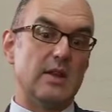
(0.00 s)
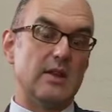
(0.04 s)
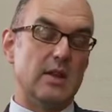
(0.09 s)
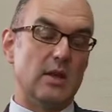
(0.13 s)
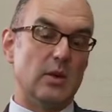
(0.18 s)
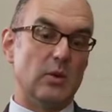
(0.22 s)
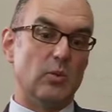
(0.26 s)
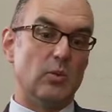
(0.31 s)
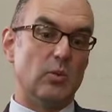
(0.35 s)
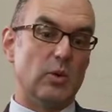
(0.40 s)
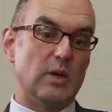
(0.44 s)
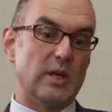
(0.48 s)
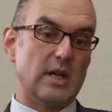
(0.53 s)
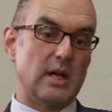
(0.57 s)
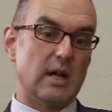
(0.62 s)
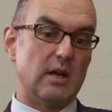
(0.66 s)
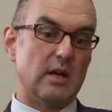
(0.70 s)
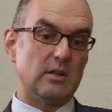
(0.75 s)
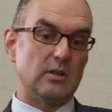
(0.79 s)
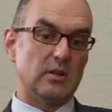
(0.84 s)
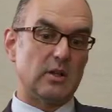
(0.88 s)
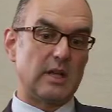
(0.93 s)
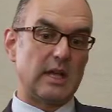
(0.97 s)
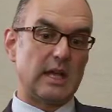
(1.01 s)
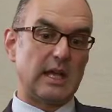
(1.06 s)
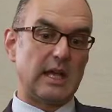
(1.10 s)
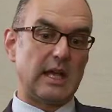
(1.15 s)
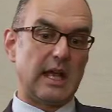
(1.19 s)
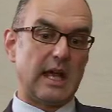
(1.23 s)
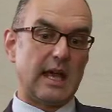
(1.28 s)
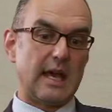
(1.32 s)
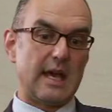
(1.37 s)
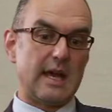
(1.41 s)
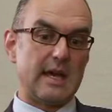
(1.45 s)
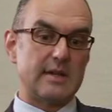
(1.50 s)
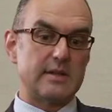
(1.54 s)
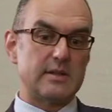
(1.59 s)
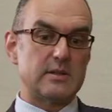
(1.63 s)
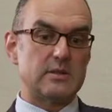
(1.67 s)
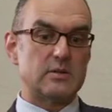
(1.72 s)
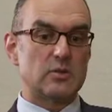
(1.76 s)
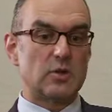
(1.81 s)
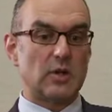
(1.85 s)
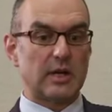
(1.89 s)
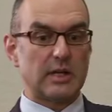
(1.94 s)
that we looking
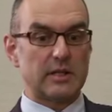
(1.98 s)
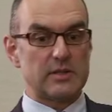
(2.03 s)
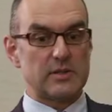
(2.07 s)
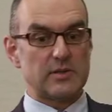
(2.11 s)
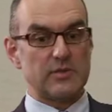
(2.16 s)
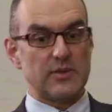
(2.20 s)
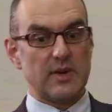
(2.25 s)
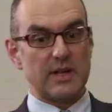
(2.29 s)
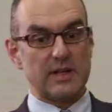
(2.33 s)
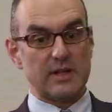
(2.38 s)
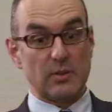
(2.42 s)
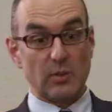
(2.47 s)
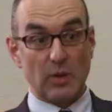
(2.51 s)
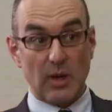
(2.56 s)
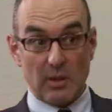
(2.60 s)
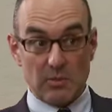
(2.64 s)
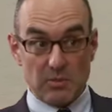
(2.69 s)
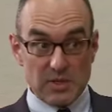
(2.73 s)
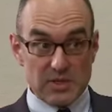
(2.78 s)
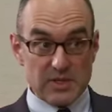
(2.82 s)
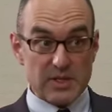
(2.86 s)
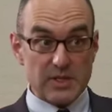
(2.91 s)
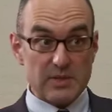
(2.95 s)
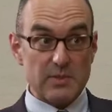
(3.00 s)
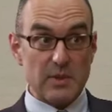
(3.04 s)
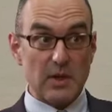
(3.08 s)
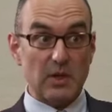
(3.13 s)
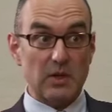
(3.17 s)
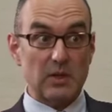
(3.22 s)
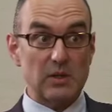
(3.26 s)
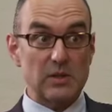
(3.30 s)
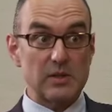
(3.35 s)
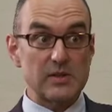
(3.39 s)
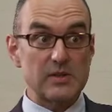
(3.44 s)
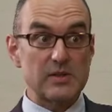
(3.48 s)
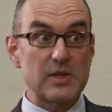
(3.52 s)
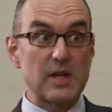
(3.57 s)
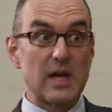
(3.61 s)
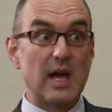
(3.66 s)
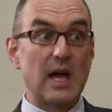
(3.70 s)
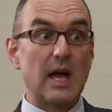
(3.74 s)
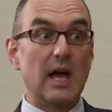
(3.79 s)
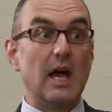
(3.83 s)
at trying to find the right business models,